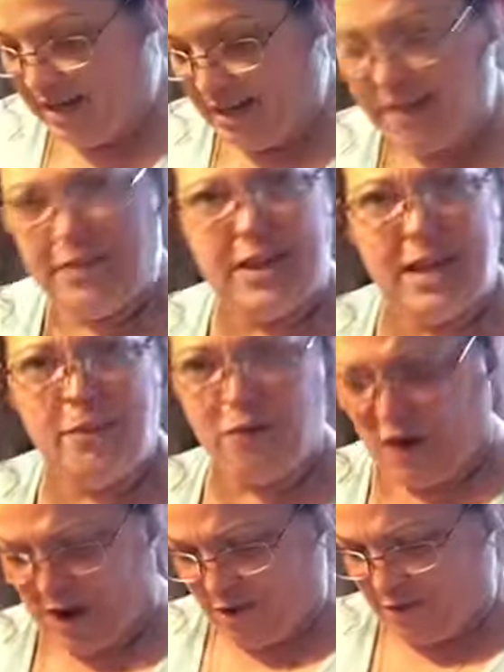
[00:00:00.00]
in the deep
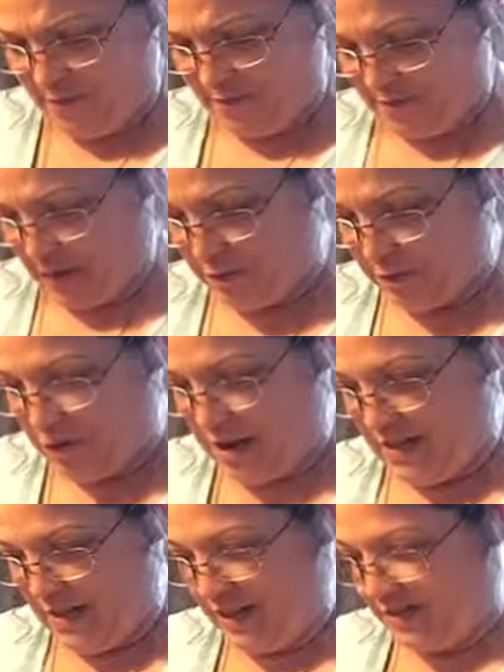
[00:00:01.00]
fryer. I'm going to
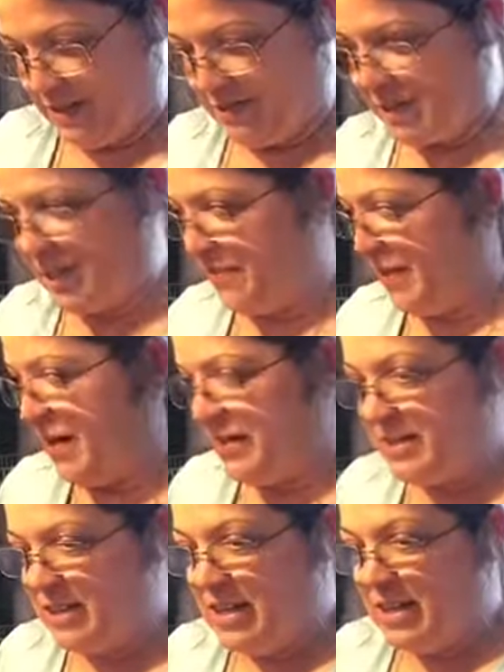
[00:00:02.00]
try that. I've never done that.
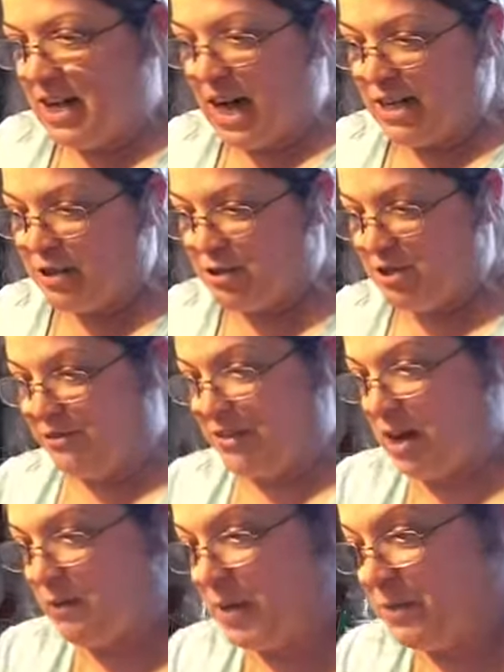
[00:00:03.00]
I usually
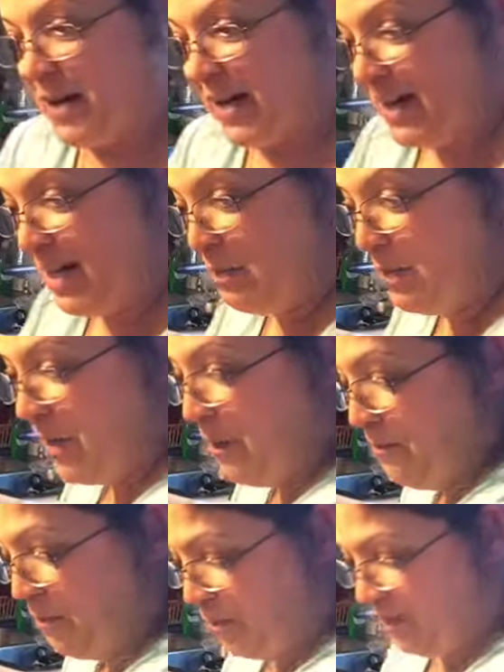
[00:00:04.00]
fry them in a pan, but
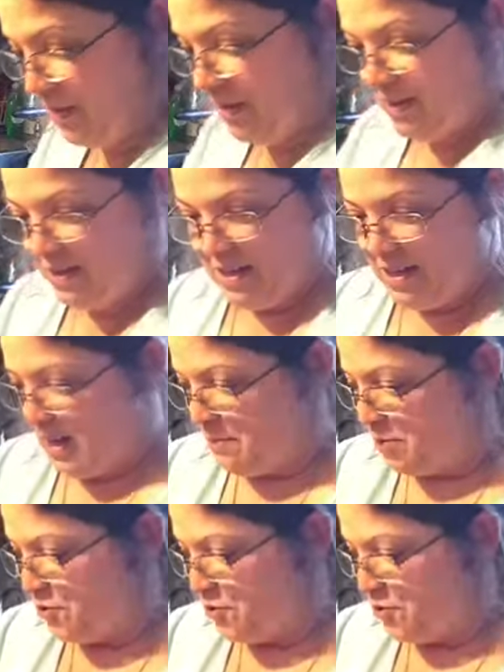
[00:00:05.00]
I'm going